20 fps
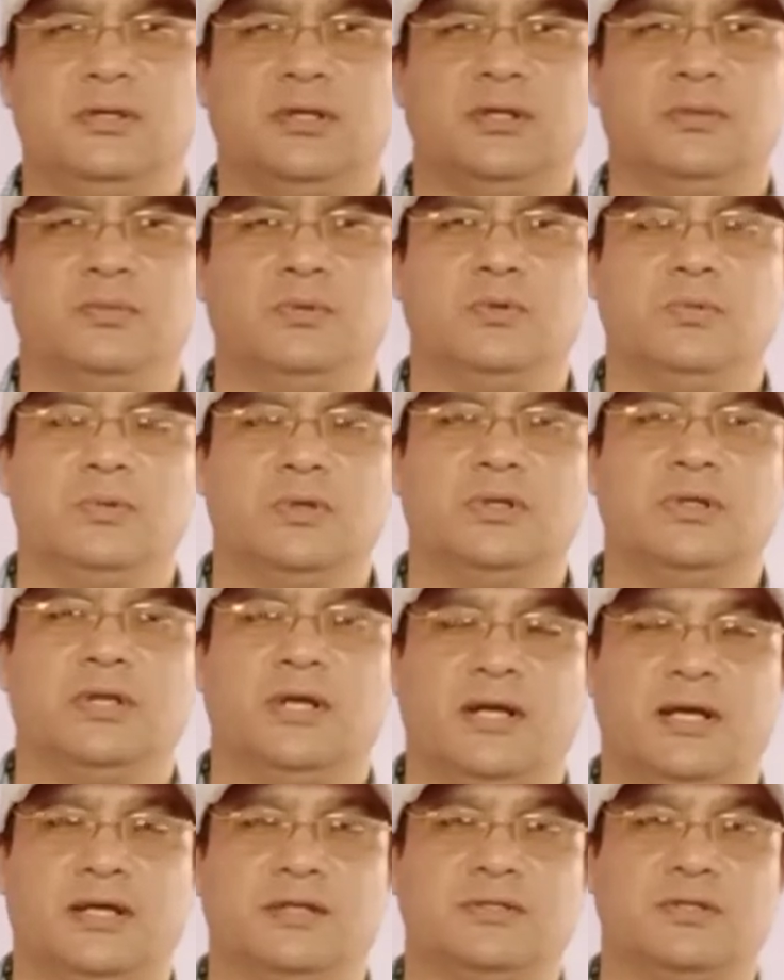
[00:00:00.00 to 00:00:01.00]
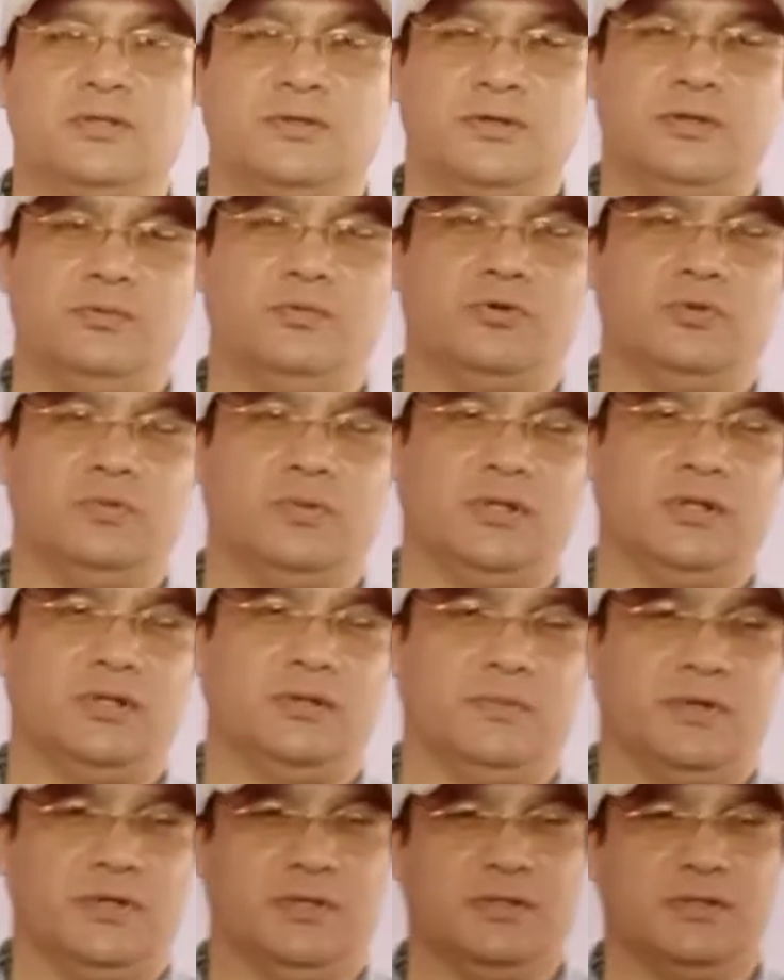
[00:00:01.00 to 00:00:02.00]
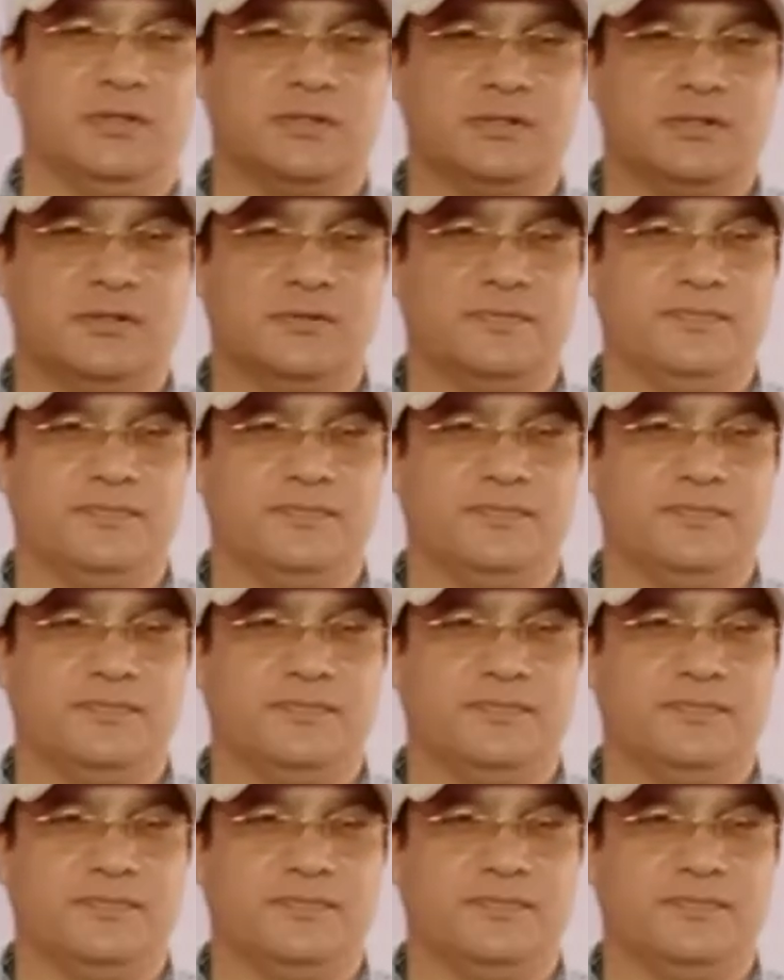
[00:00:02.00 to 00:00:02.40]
everyone has a dream to win the medals.